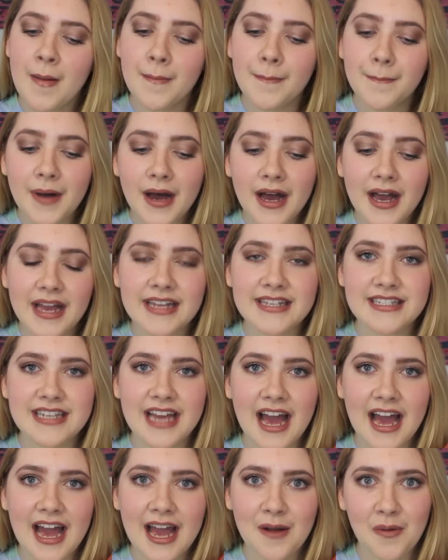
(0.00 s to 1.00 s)
but
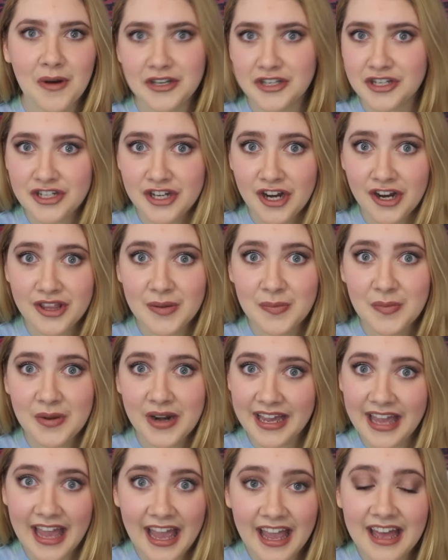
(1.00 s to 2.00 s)
I want to share them
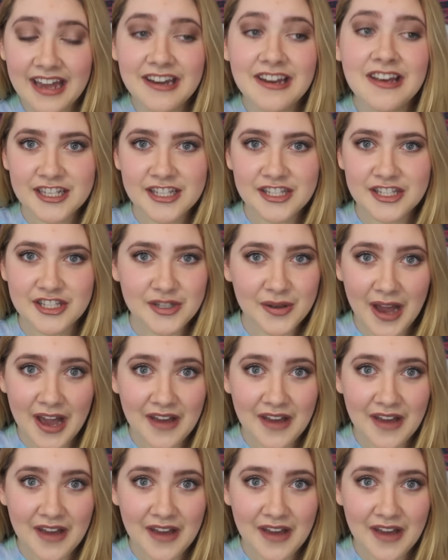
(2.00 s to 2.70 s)
when I can, so